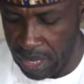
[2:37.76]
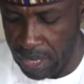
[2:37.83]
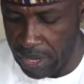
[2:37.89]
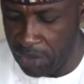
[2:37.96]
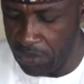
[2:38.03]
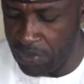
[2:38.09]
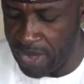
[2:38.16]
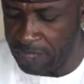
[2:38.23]

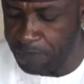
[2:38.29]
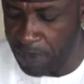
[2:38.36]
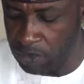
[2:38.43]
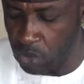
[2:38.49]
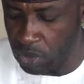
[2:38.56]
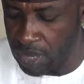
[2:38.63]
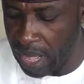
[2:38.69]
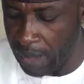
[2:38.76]
In respect
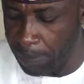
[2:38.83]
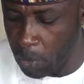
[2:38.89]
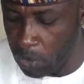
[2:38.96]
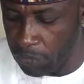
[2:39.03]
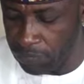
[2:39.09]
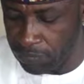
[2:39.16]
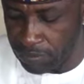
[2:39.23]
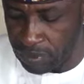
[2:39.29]
to the
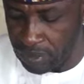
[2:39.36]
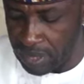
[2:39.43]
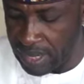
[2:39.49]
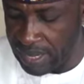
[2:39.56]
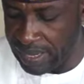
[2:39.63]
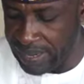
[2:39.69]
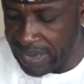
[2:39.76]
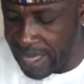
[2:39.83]
above,
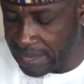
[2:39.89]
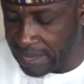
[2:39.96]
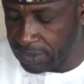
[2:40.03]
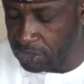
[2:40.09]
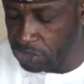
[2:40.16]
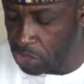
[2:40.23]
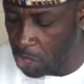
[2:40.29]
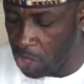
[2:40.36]
NEC
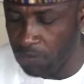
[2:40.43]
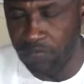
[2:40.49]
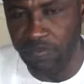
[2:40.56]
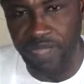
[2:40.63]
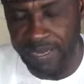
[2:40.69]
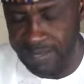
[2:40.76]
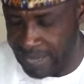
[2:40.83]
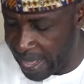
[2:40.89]

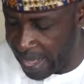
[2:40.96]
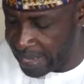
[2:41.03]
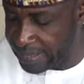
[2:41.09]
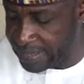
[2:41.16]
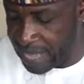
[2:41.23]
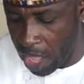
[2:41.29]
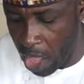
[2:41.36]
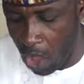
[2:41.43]
resolved that the
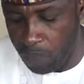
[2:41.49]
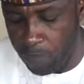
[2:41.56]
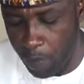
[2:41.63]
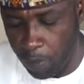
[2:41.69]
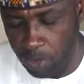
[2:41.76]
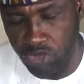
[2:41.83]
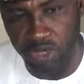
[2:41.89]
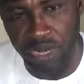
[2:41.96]
idea of
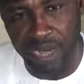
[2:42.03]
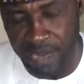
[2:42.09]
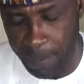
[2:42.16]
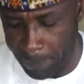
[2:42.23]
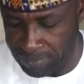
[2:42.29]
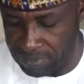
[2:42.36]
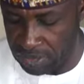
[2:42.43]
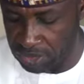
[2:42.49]
proportional
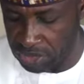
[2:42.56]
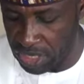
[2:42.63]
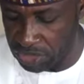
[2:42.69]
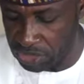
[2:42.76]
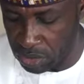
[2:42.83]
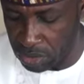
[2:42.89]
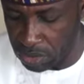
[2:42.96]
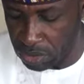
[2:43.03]

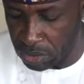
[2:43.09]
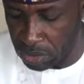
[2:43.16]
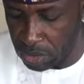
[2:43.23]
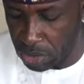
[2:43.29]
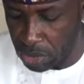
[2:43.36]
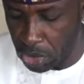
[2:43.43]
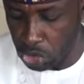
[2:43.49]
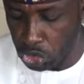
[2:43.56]
representation
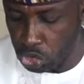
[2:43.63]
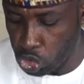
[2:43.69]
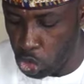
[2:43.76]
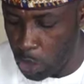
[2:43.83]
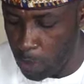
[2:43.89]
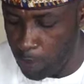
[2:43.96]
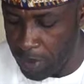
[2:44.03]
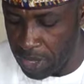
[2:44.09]

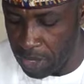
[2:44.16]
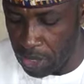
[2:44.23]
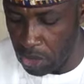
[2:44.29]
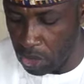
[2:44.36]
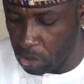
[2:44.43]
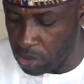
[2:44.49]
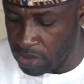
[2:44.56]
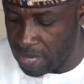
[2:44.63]
should be
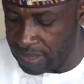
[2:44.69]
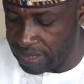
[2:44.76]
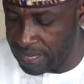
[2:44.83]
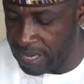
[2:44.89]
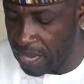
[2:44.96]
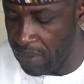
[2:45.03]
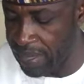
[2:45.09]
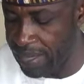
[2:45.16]
included
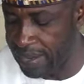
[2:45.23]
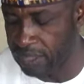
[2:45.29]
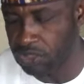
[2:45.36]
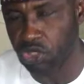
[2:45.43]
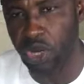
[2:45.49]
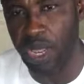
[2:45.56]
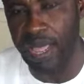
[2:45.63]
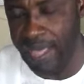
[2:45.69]
in our
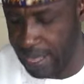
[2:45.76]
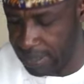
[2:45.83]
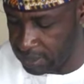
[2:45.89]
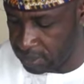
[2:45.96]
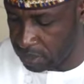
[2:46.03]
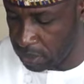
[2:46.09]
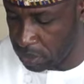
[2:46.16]
Electoral Act,